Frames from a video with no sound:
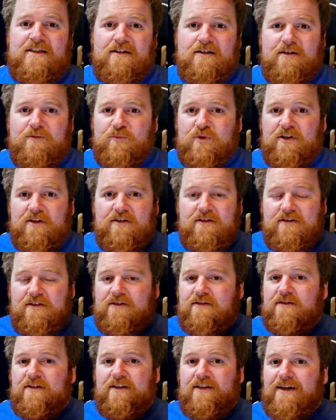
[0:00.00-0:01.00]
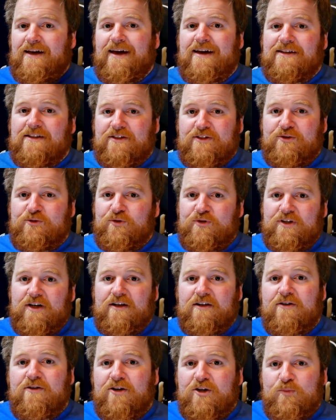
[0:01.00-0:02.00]
And I'm like, listen, I can't do it
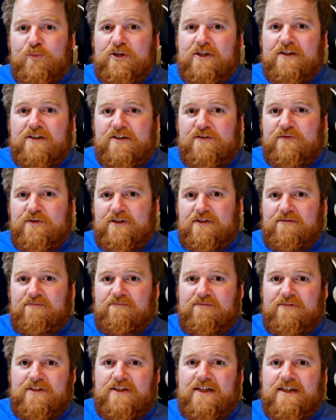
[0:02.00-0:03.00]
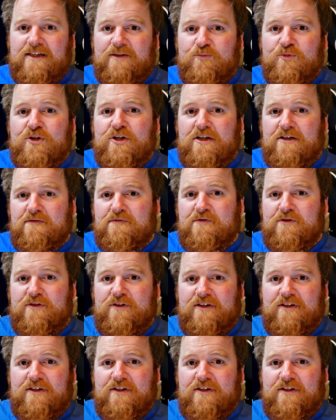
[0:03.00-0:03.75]
at all, because if I take the money off you,